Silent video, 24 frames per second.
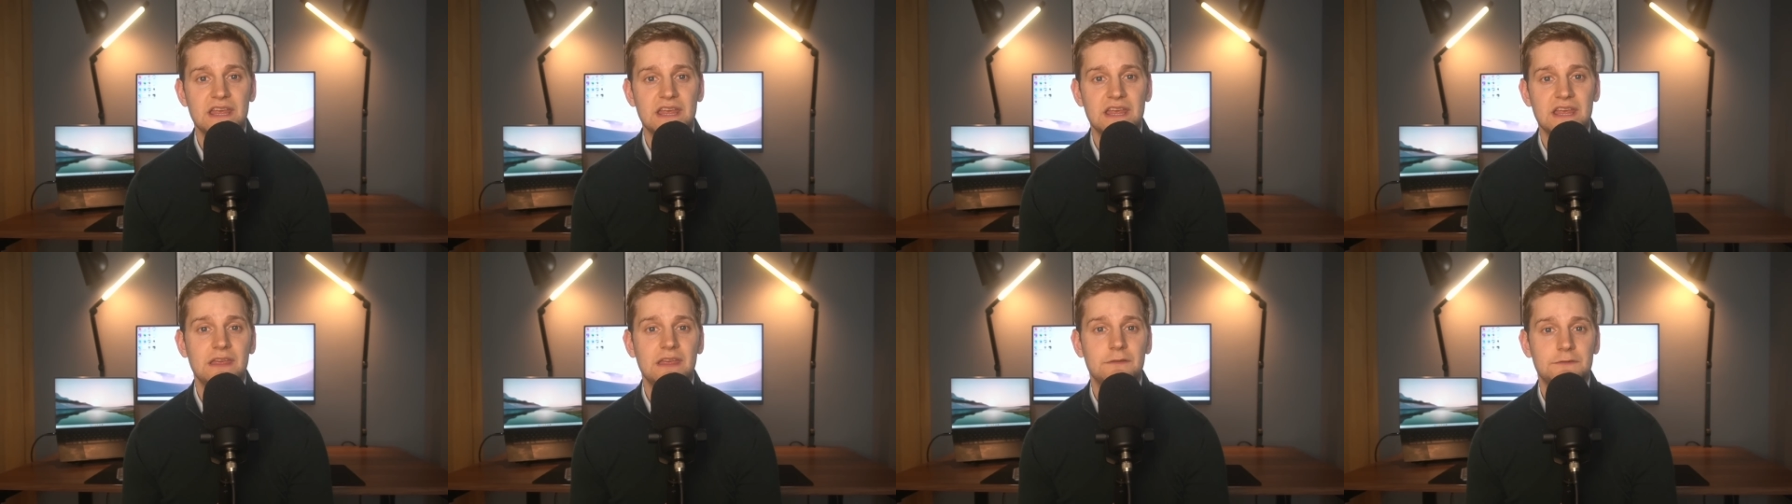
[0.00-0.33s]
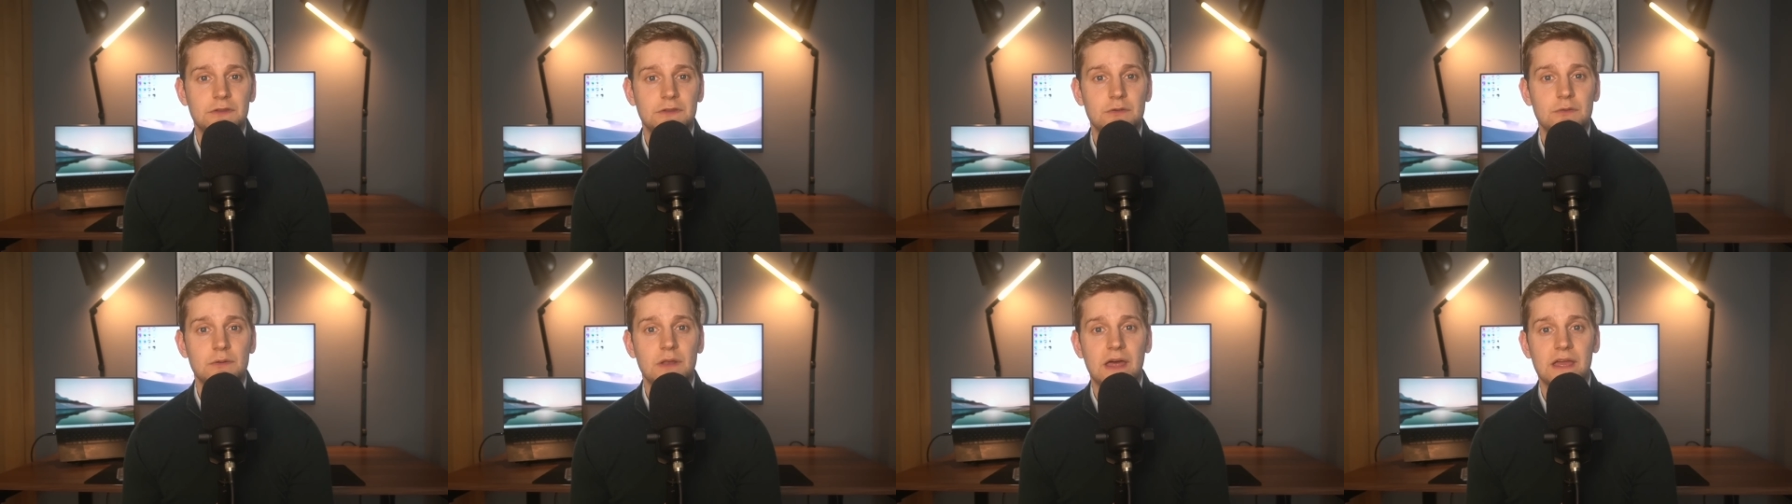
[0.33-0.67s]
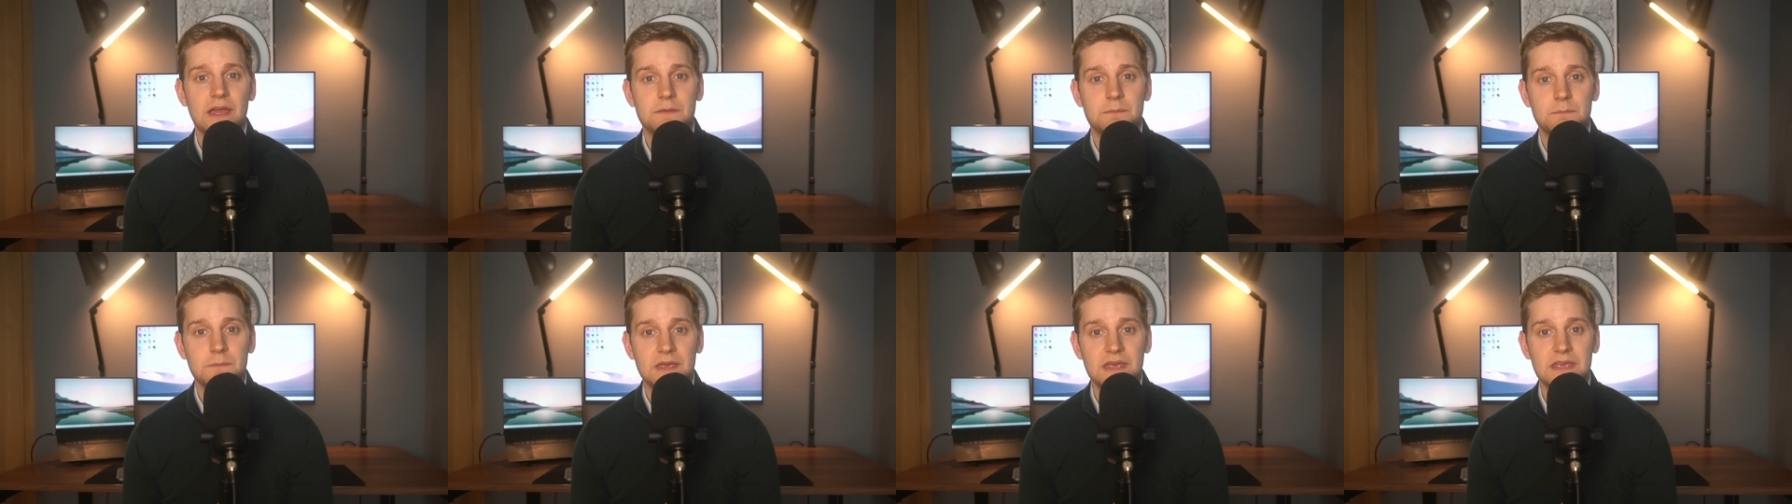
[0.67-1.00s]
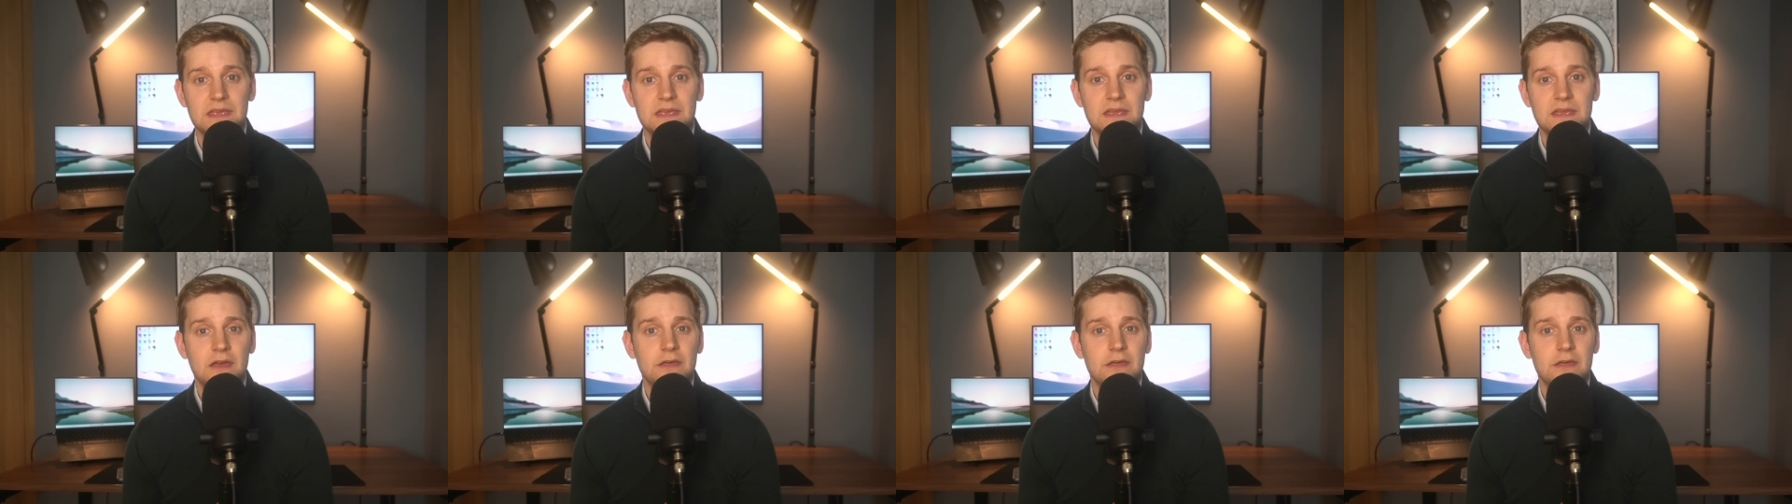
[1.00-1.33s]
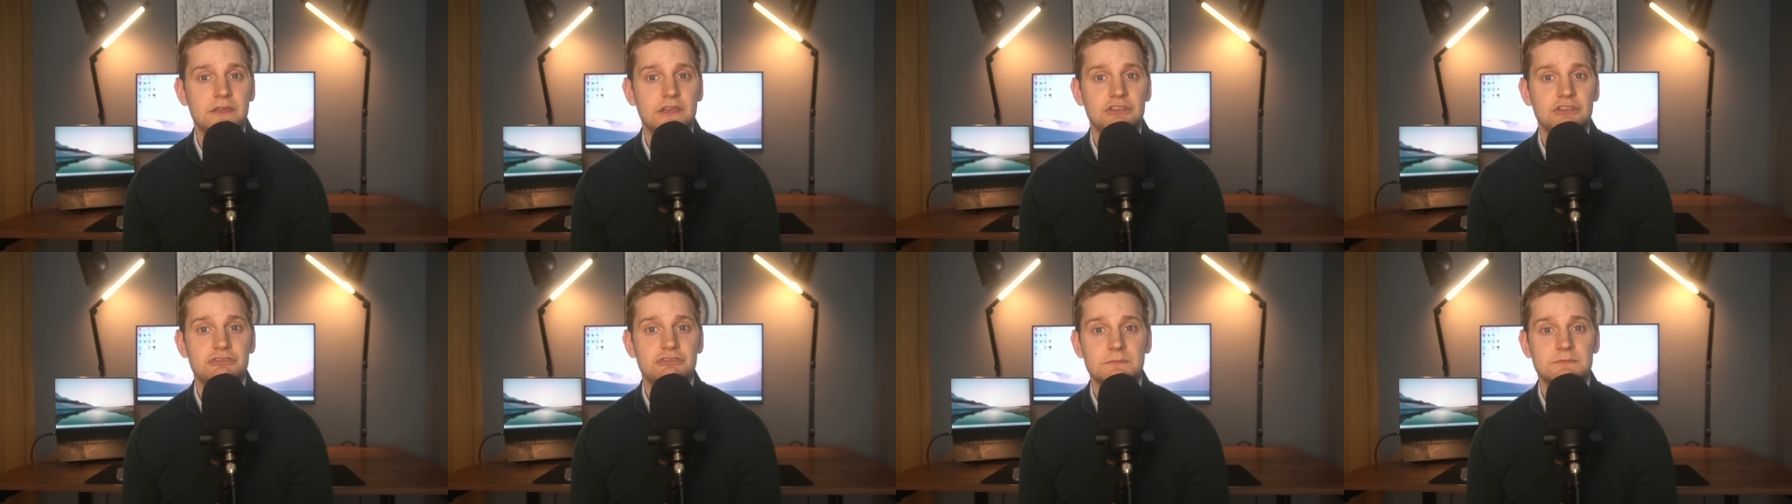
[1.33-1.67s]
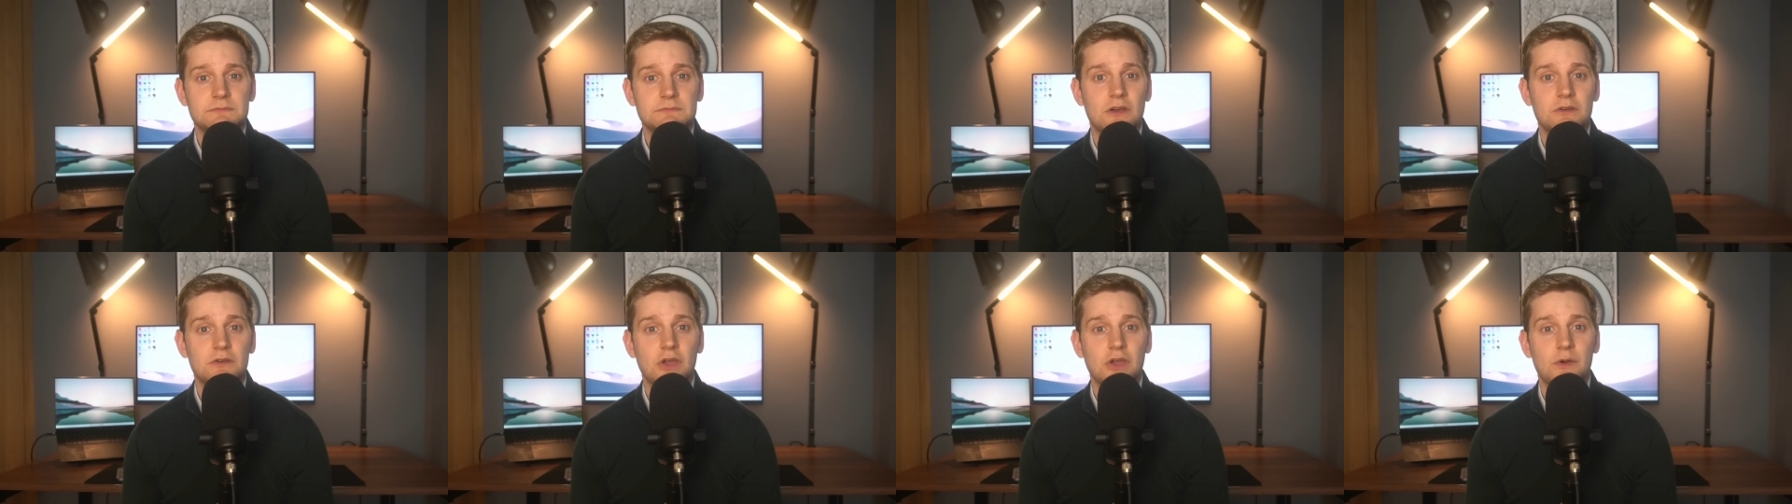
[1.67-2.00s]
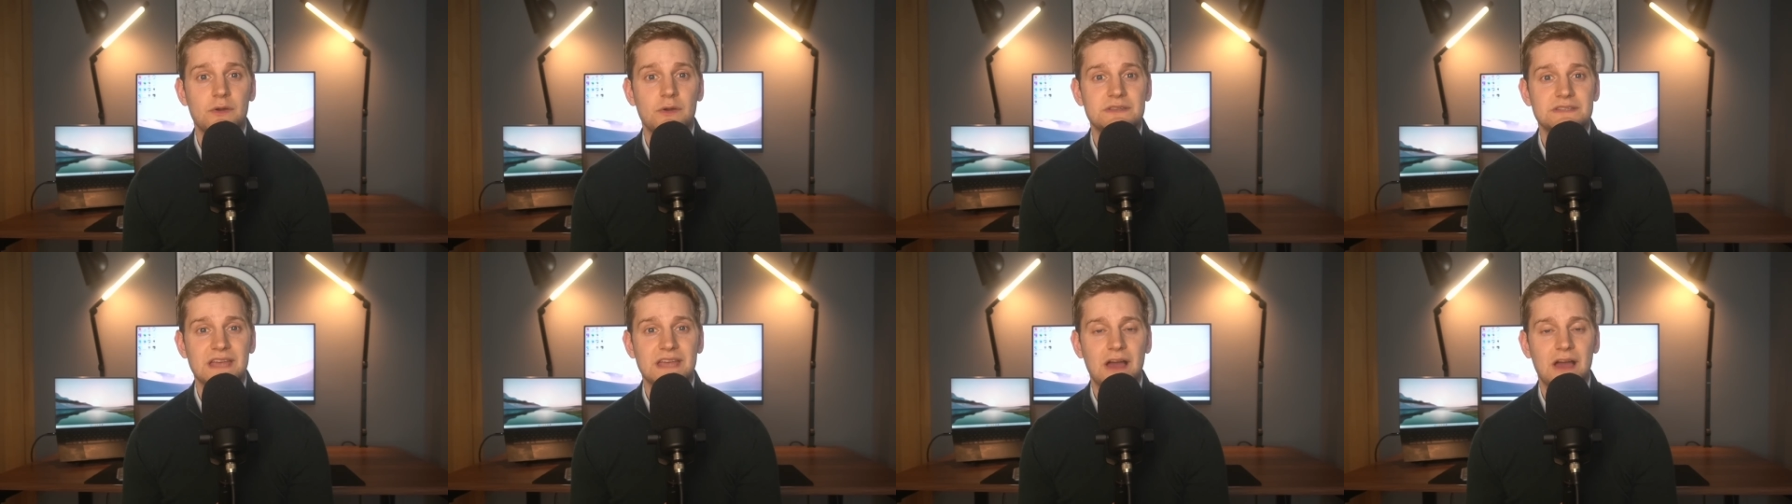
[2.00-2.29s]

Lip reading: If you, like me, think crypto going